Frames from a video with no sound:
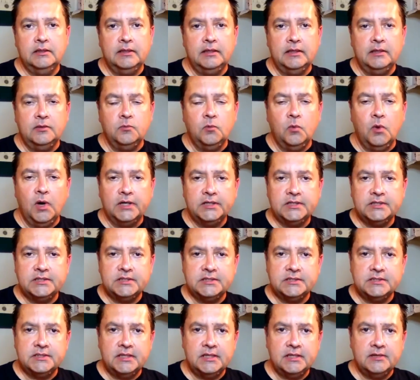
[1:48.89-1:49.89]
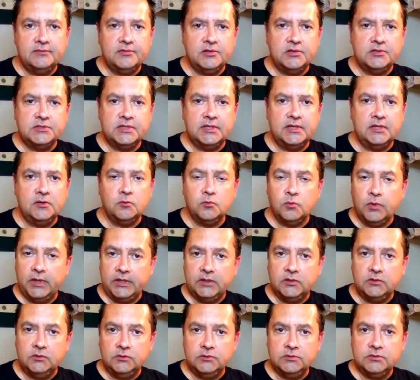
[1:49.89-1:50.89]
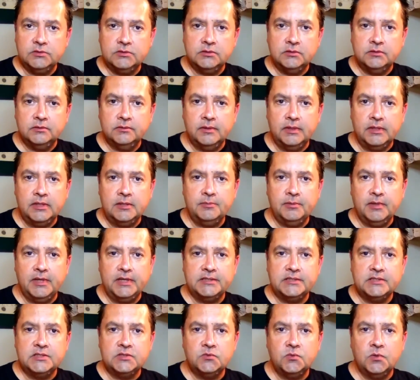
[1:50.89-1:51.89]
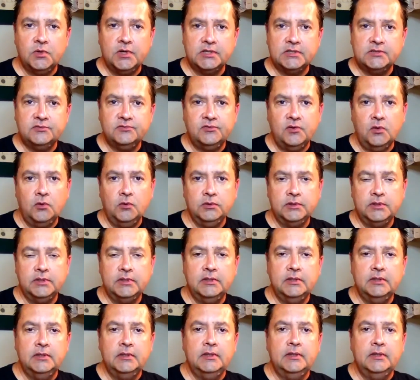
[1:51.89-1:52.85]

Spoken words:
and watch to see if there's any wrinkles, any places where it's folded.